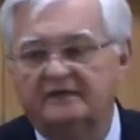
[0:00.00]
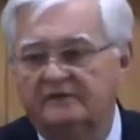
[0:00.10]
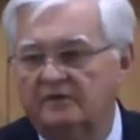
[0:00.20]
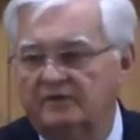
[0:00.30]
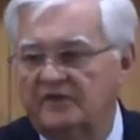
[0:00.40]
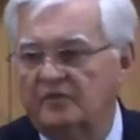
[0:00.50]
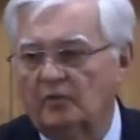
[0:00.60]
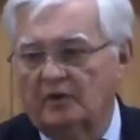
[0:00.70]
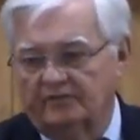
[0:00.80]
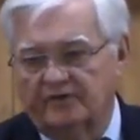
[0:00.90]
to do either
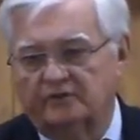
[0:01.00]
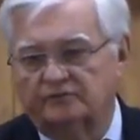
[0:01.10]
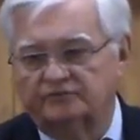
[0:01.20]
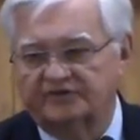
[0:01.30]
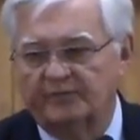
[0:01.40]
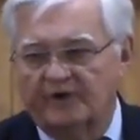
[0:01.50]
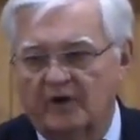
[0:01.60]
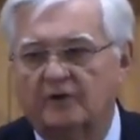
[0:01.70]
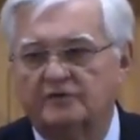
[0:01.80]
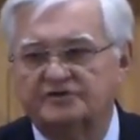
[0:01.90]
one of those, then we
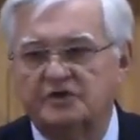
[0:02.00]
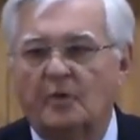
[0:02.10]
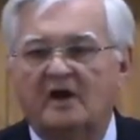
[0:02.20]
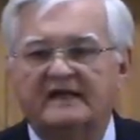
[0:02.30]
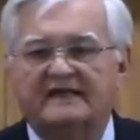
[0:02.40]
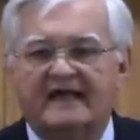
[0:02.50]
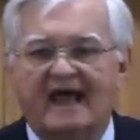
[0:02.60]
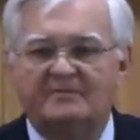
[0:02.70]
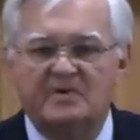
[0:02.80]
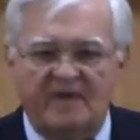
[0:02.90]
urge you while yet
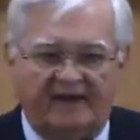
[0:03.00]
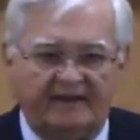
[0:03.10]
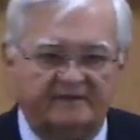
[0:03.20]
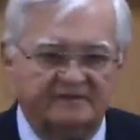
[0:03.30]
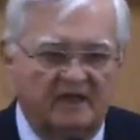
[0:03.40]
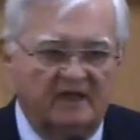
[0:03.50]
time remains